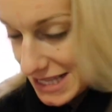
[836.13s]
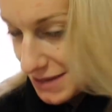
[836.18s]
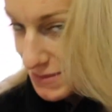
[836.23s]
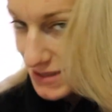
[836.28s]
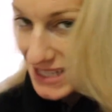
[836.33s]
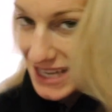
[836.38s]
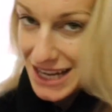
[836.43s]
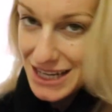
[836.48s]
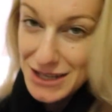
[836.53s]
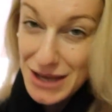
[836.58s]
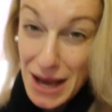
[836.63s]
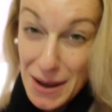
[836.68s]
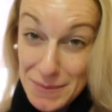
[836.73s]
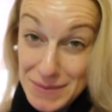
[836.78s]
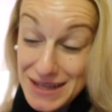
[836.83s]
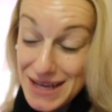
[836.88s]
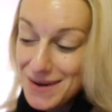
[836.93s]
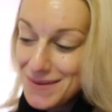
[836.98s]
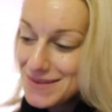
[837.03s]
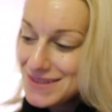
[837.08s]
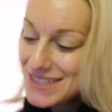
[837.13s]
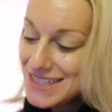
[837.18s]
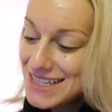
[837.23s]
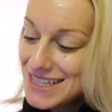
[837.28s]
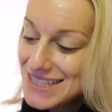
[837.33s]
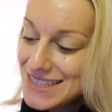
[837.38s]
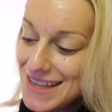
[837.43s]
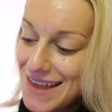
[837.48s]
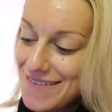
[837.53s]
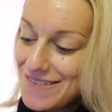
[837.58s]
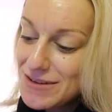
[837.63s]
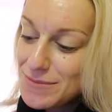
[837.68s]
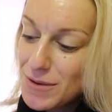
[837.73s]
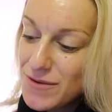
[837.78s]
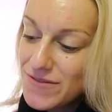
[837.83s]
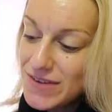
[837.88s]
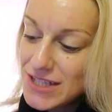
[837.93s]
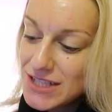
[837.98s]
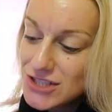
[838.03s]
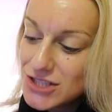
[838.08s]
Let me tell you how many hours it is after
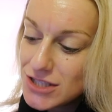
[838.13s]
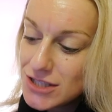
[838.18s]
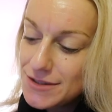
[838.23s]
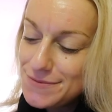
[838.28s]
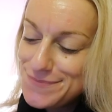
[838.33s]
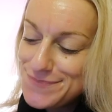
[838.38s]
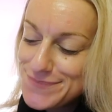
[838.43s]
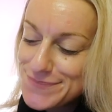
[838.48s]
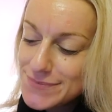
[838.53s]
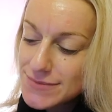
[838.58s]
my facial.